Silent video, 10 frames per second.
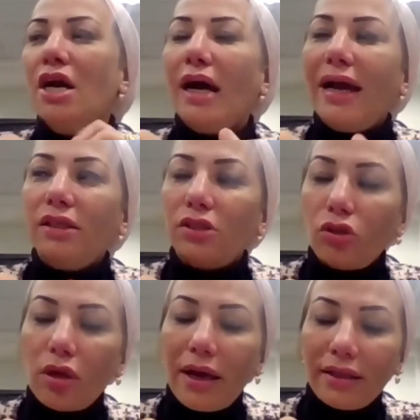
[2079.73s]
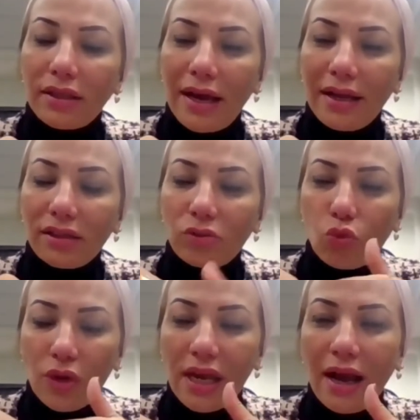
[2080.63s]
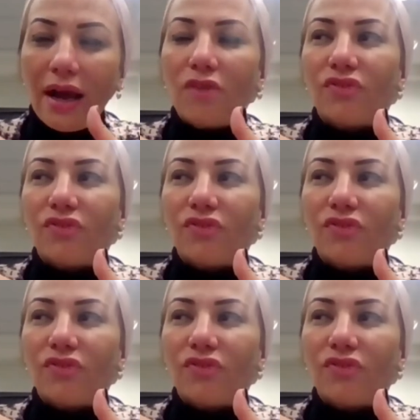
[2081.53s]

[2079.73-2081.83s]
And we have